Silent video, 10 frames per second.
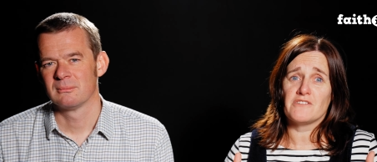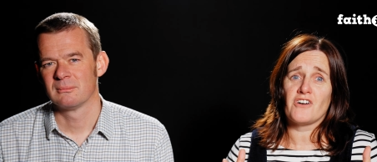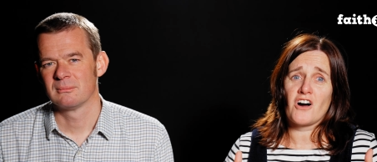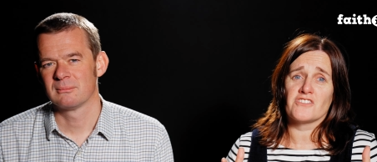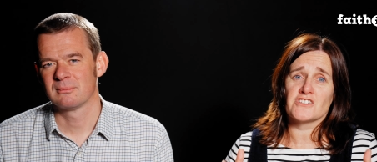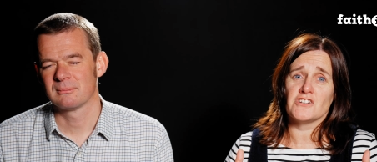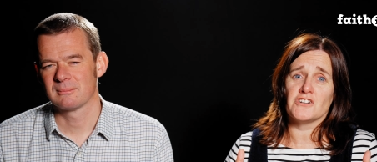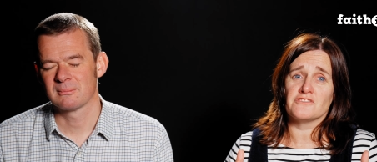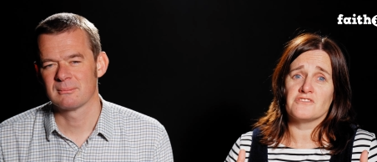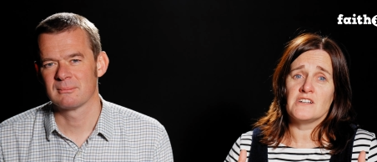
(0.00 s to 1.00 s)
Speaker 1: the Father's
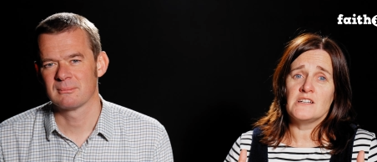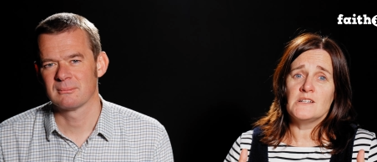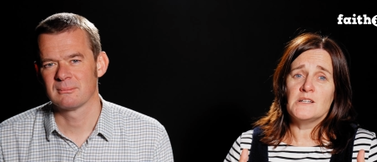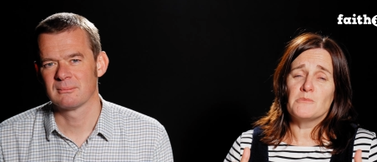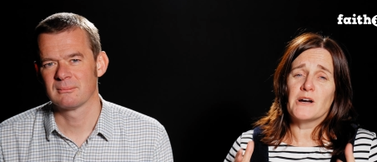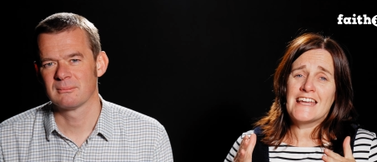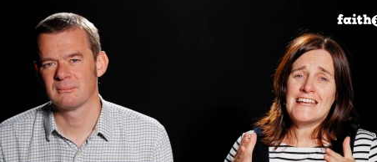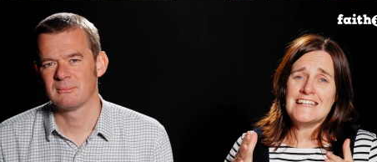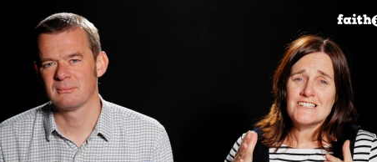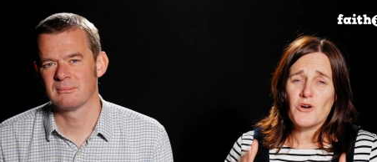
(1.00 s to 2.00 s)
love, but
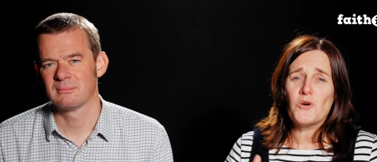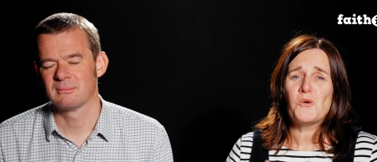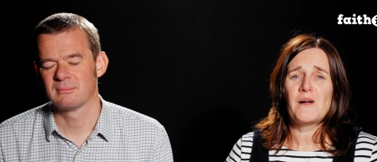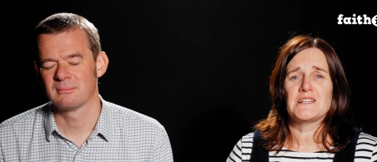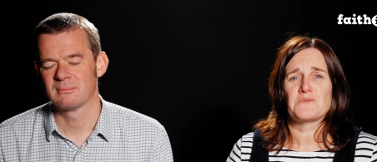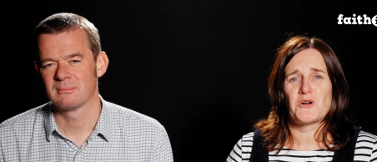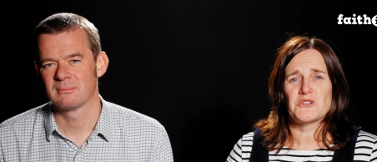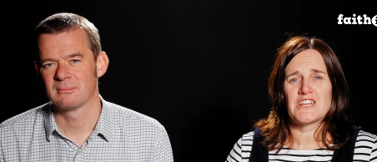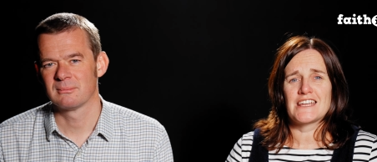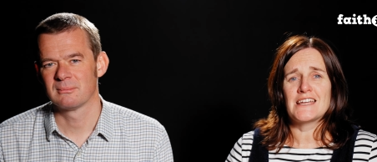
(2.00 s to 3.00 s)
He's always
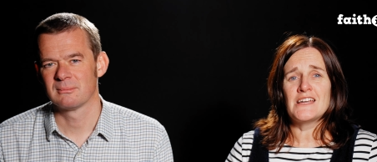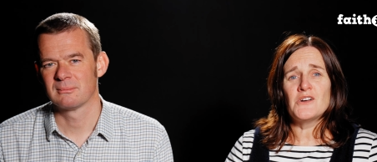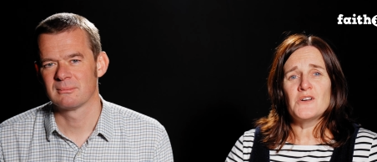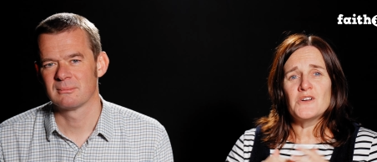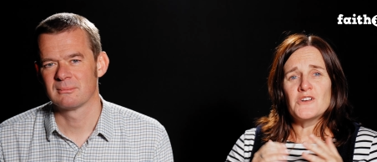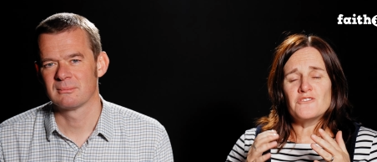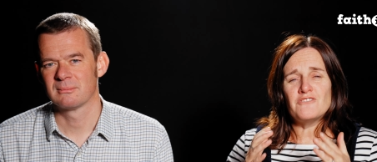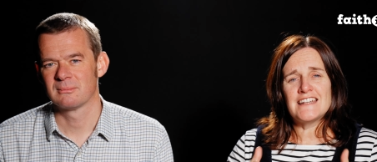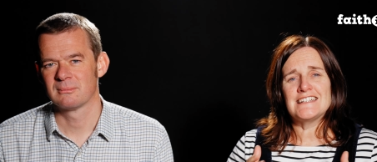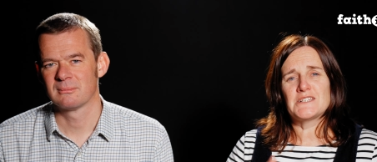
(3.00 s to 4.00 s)
watching,
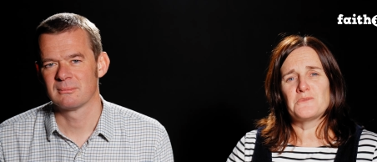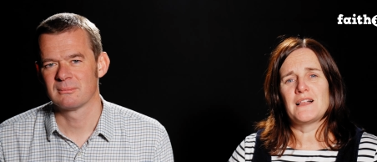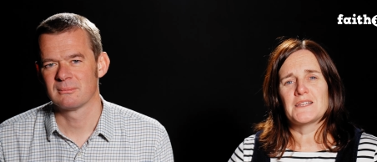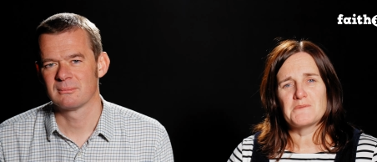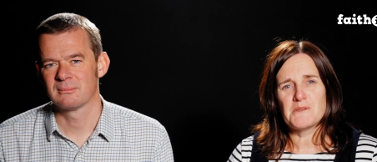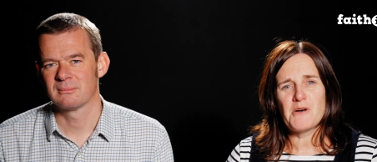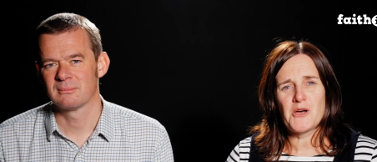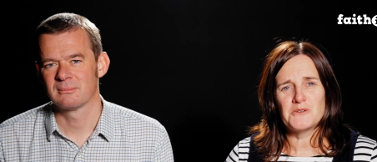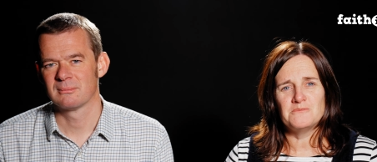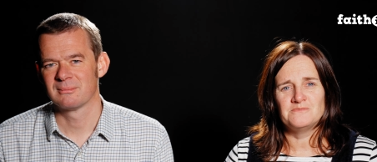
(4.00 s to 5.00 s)
ready to welcome them
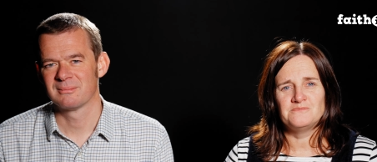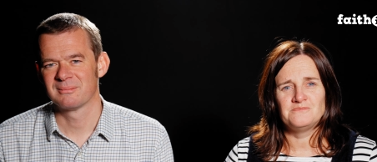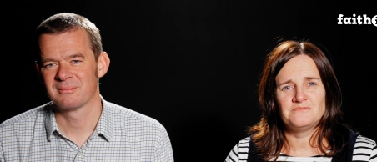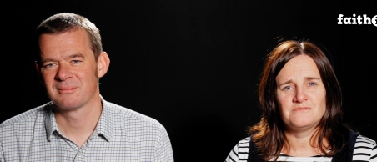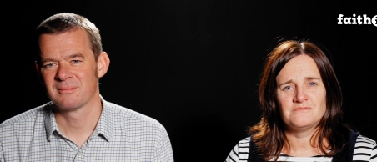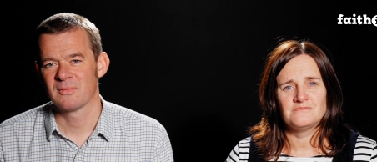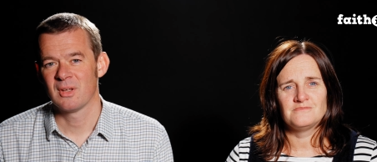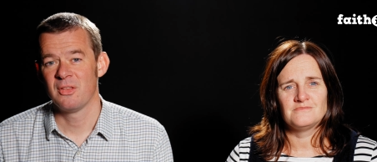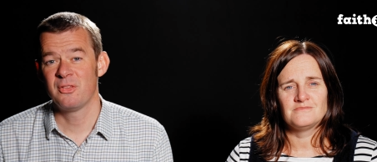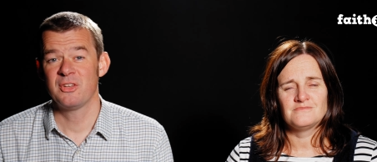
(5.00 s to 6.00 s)
home.
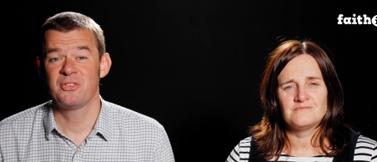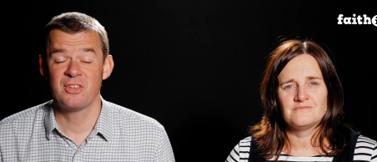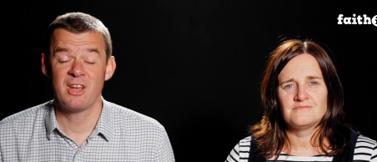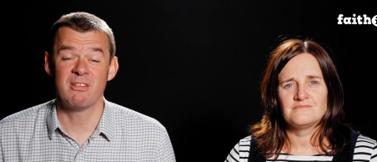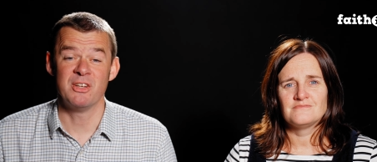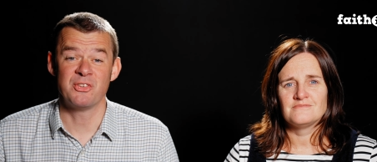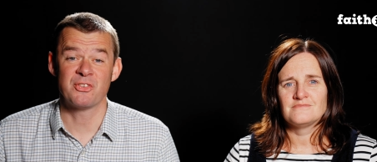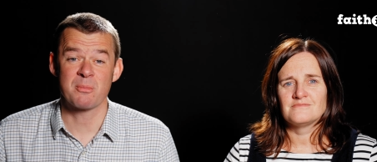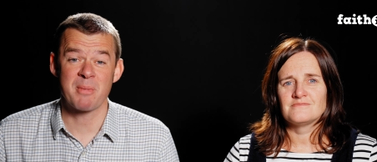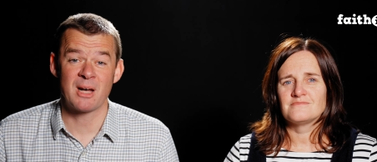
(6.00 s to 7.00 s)
Speaker 2: This series
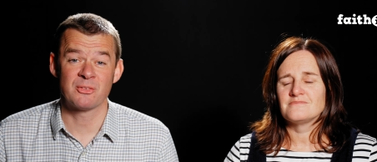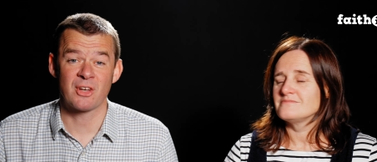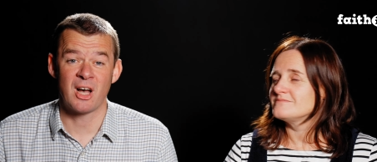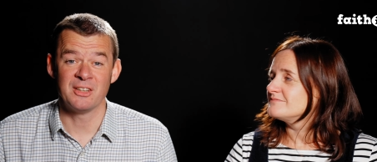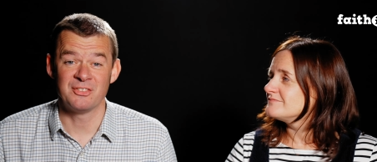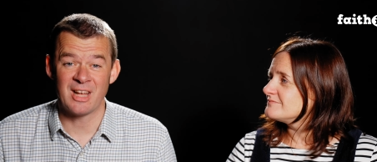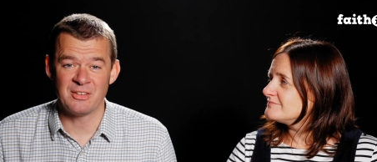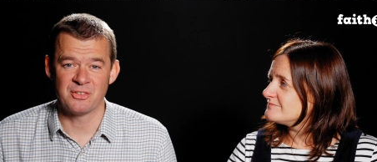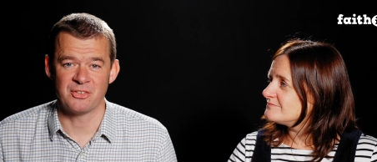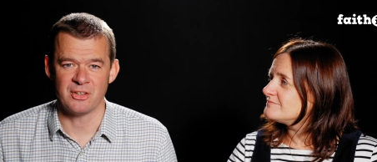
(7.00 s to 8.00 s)
is about
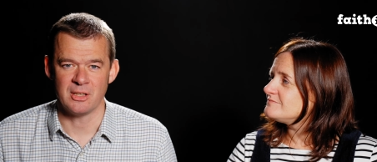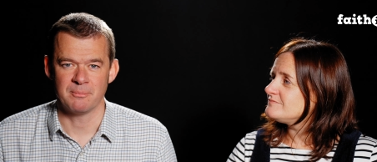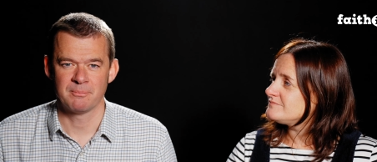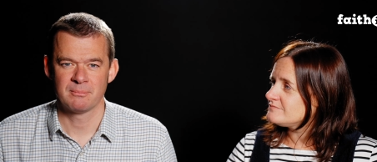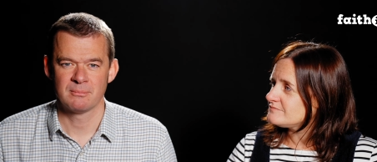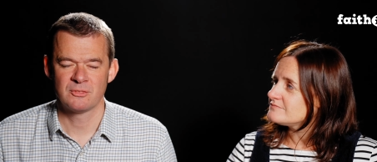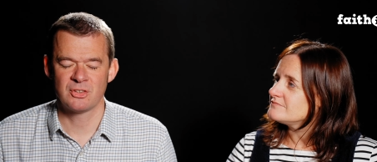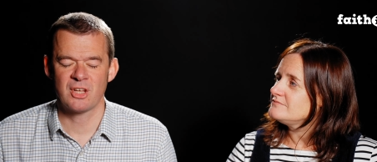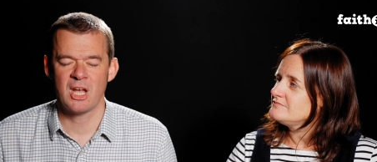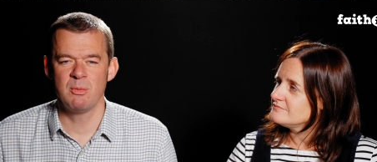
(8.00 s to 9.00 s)
identity.
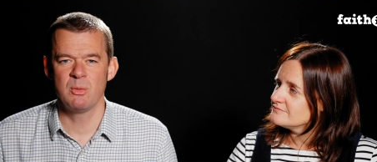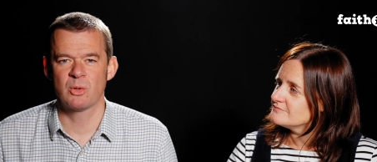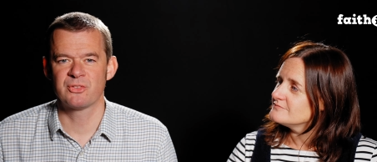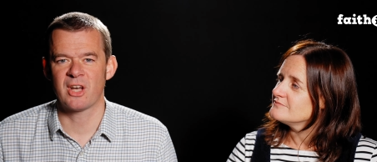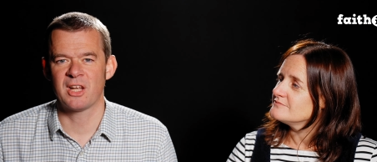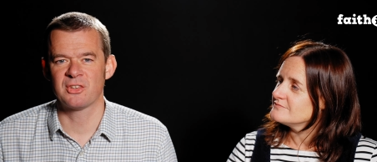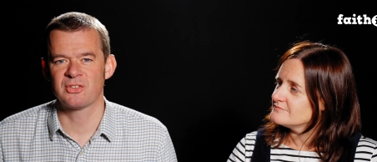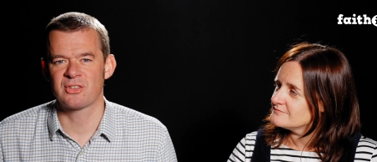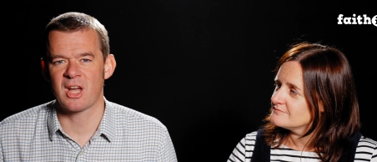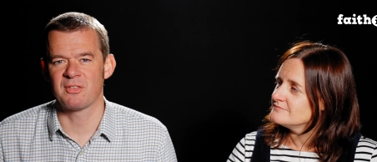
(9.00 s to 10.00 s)
Today, we want to
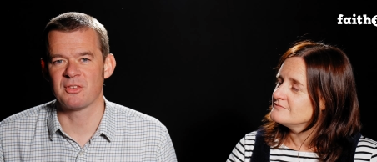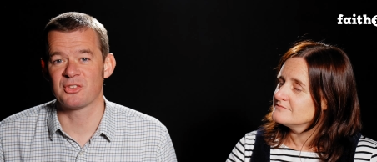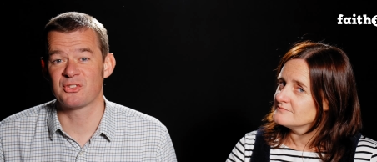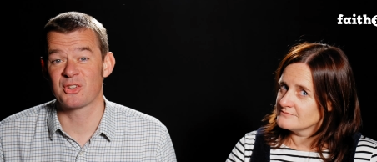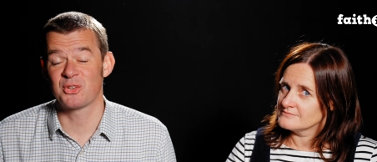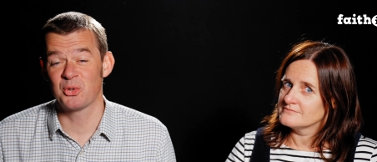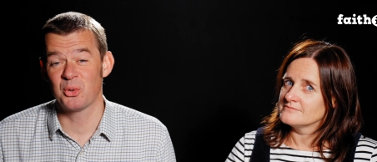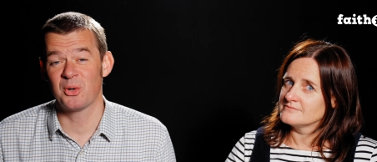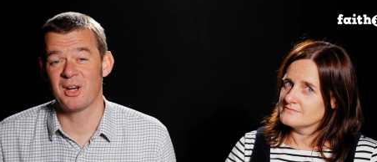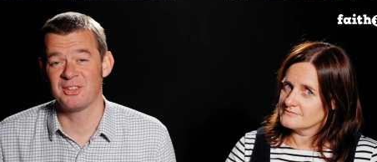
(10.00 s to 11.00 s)
understand that a
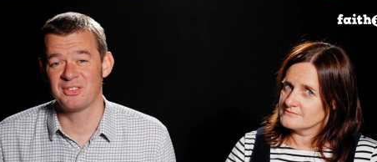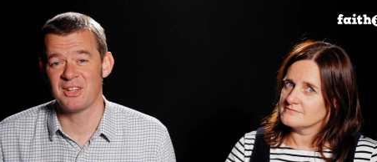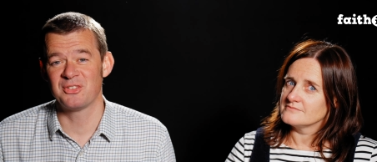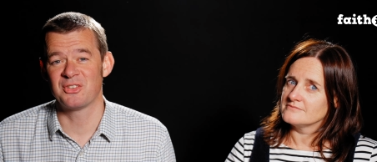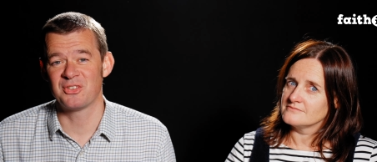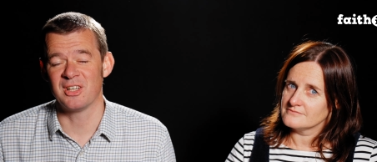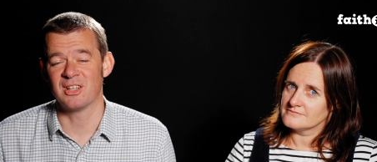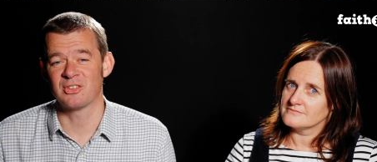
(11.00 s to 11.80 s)
secure identity